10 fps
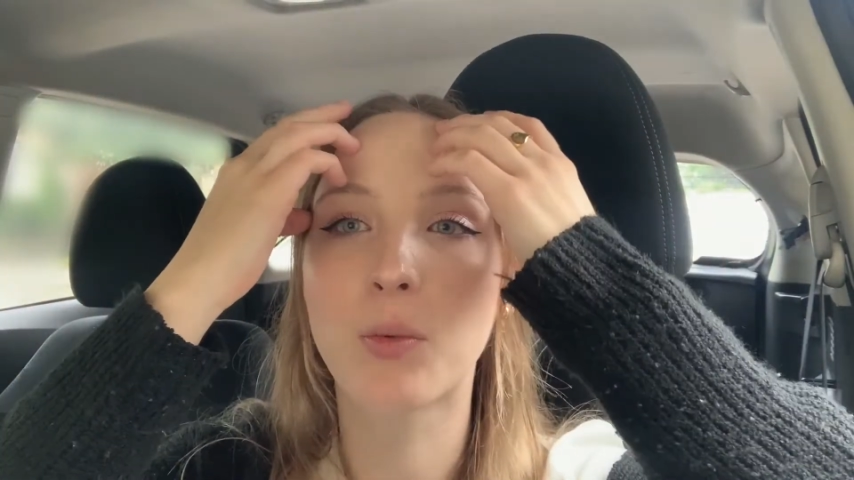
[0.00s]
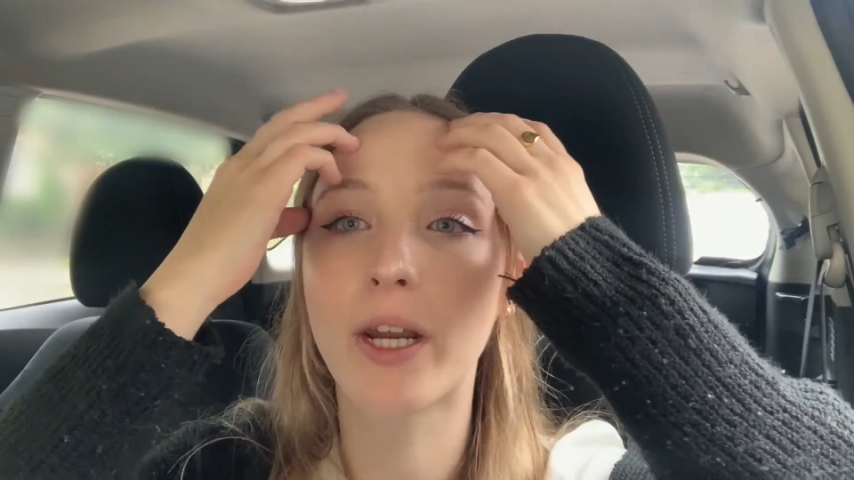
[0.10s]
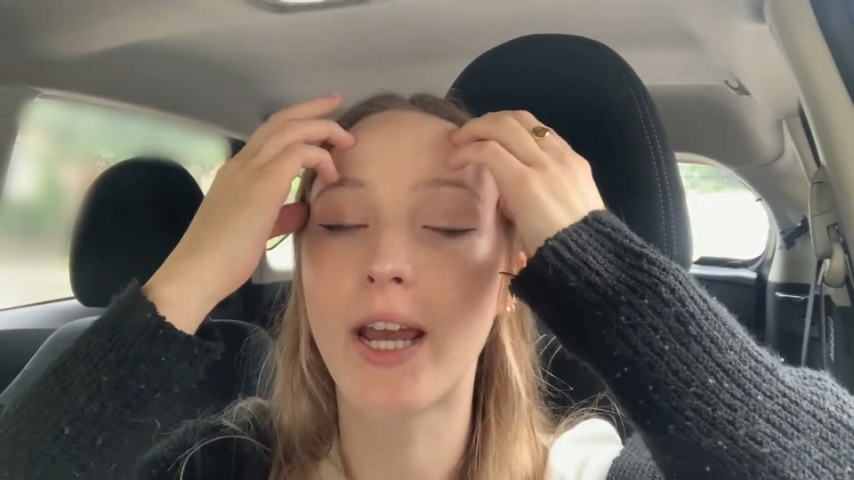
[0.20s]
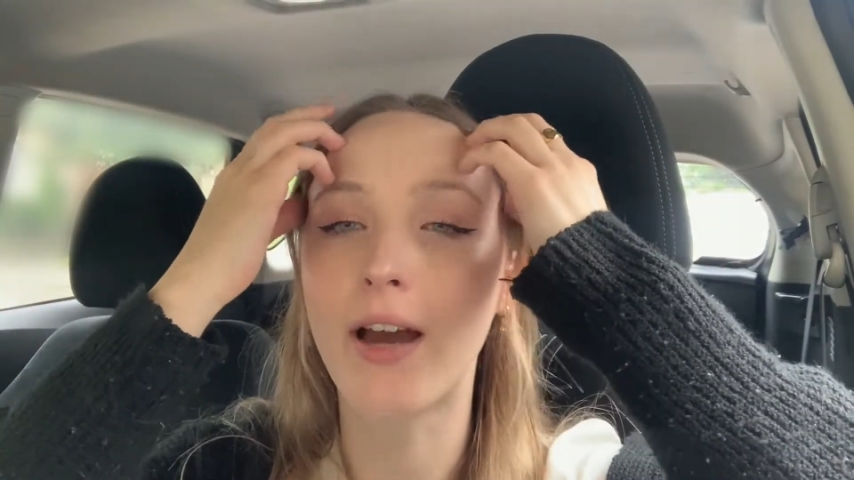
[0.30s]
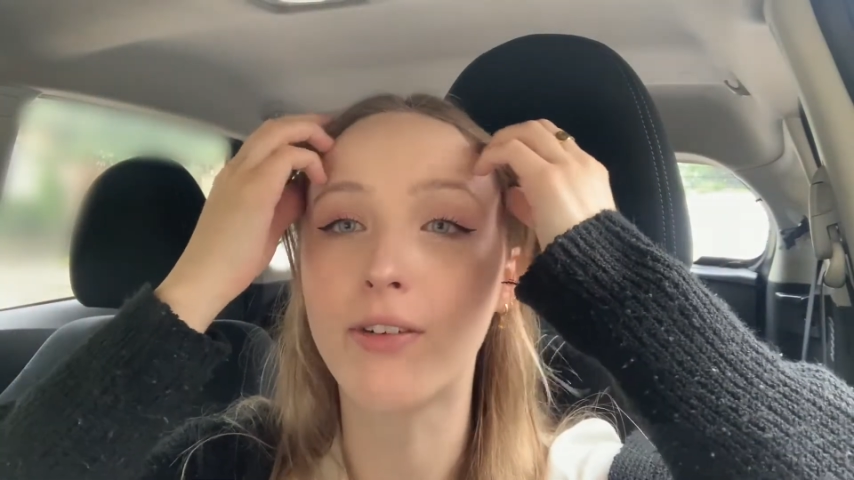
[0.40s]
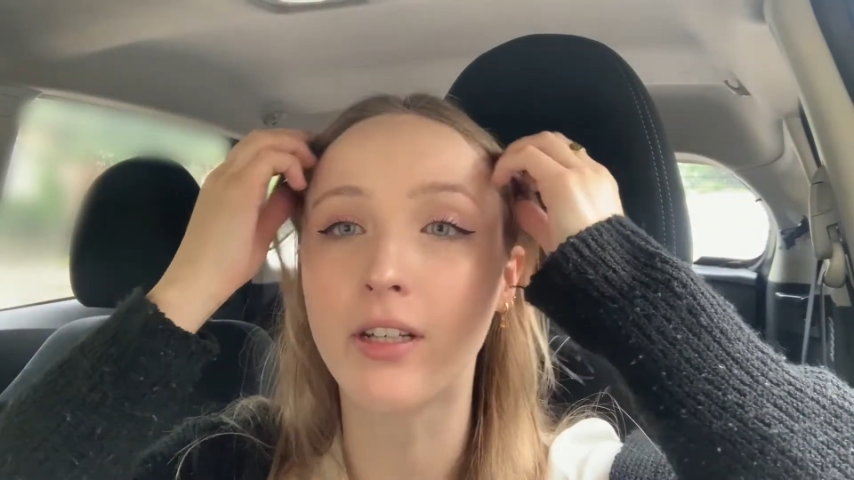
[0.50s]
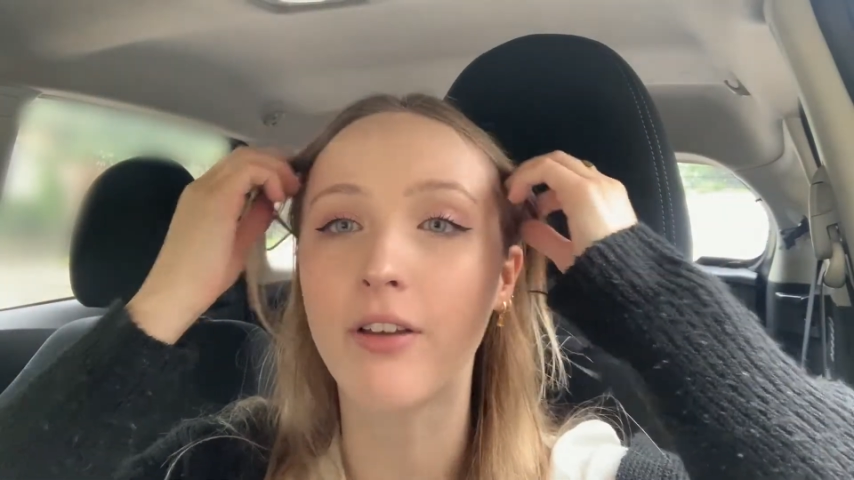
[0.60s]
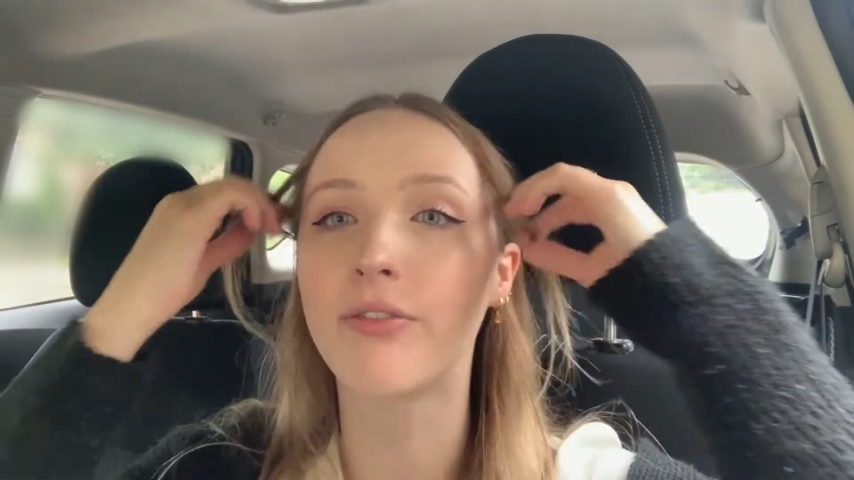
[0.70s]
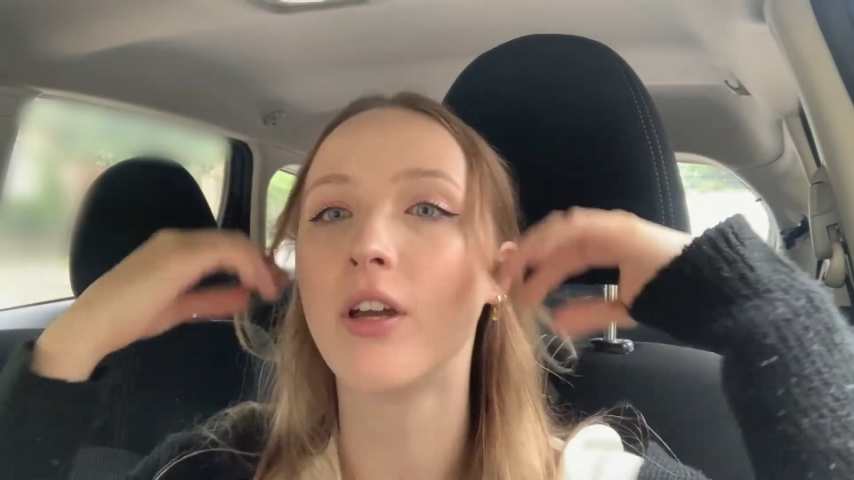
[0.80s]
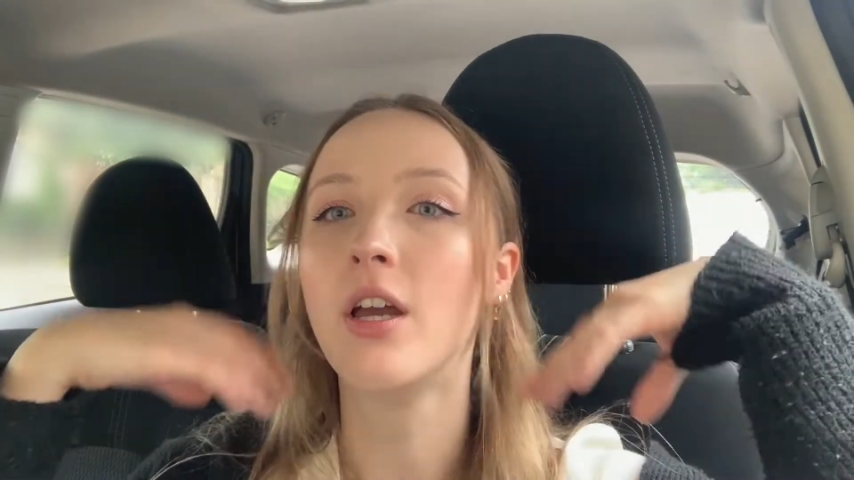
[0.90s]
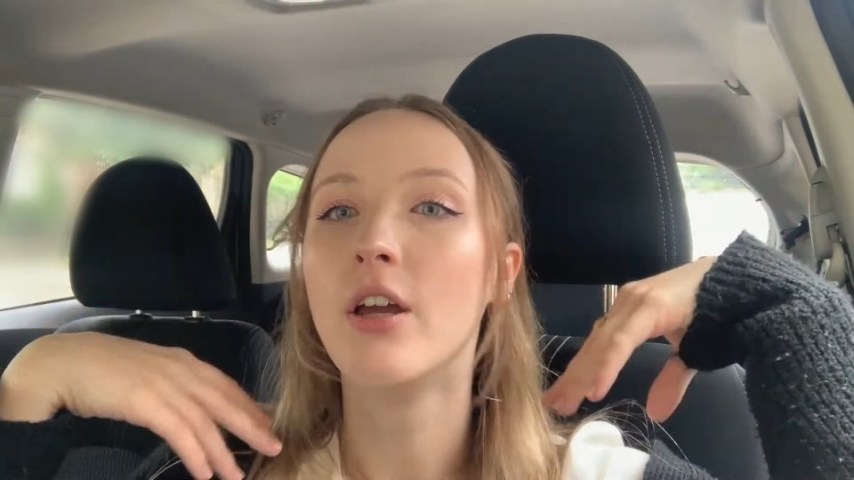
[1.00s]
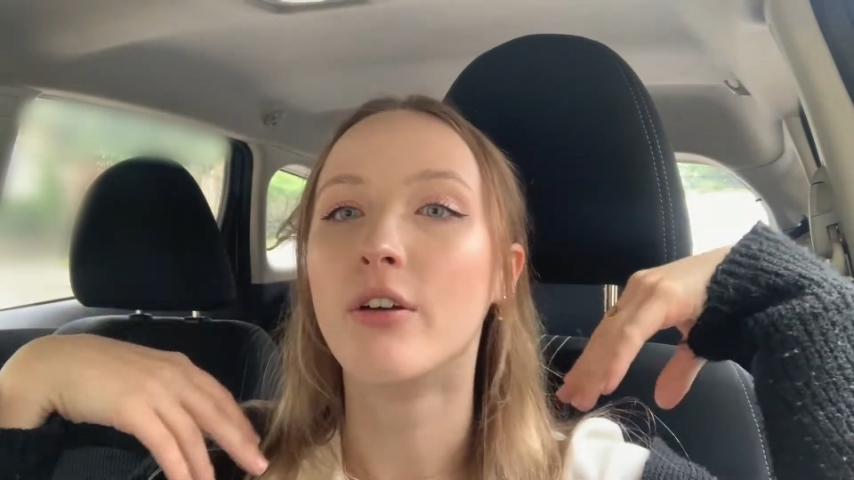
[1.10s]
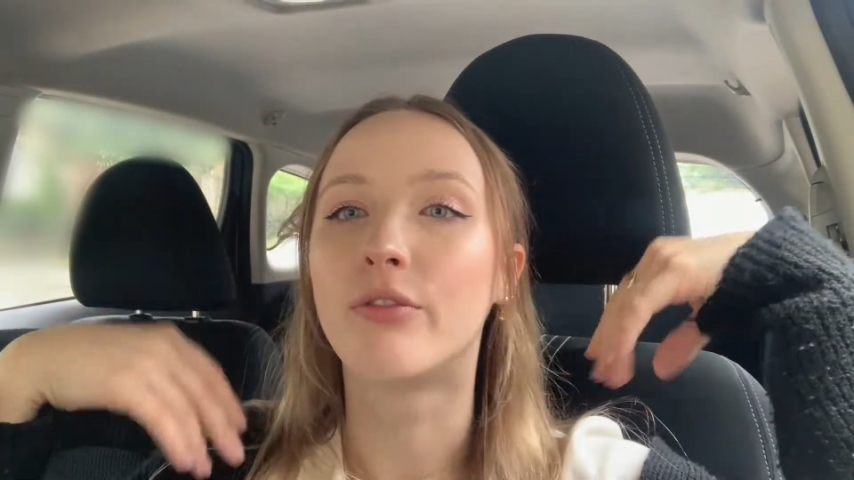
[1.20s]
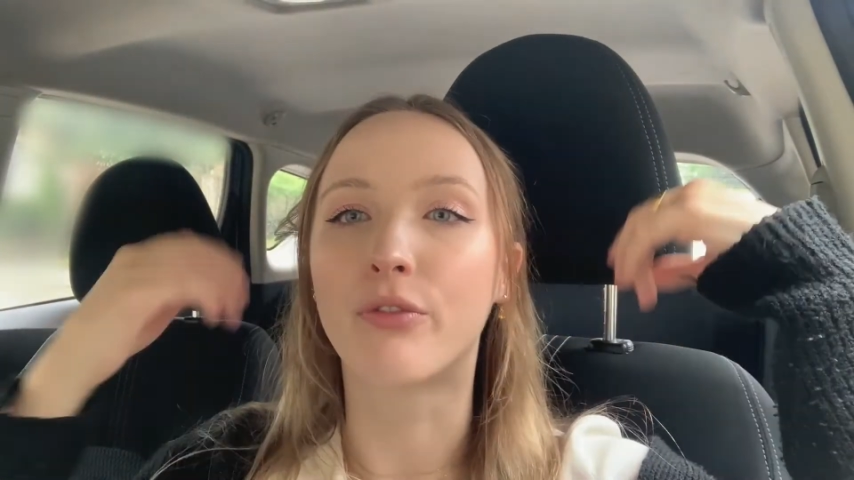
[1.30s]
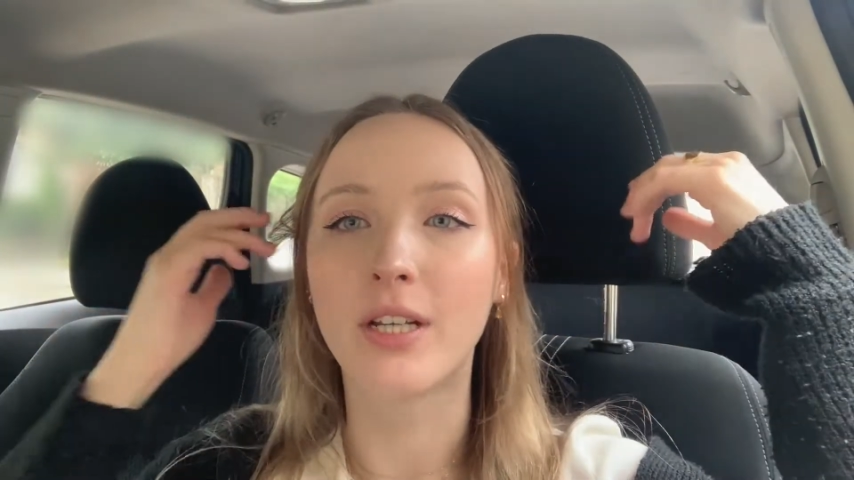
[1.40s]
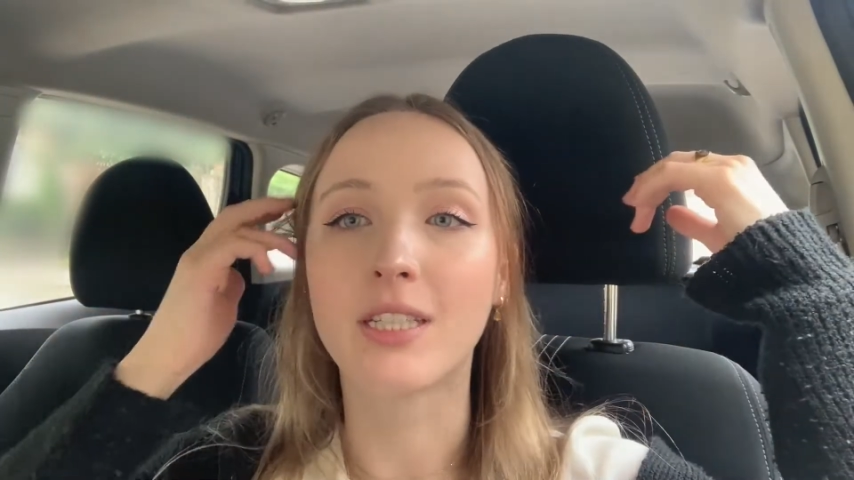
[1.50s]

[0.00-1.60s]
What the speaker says: When I have enough free